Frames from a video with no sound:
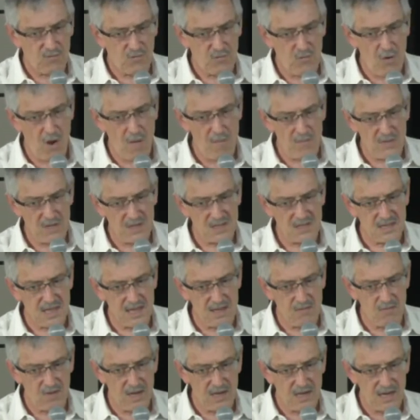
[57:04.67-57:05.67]
from the
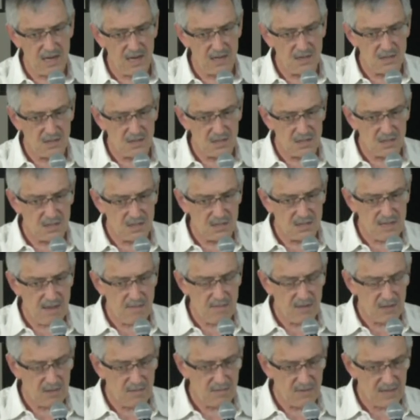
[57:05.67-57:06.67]
seaweed into the
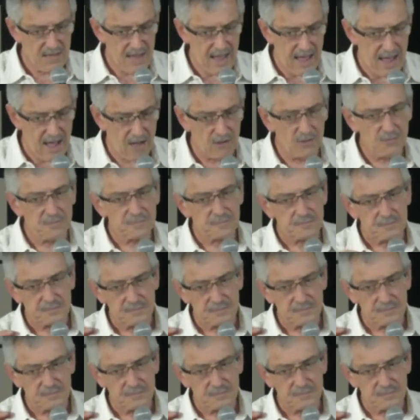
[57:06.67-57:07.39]
stomach of a cow,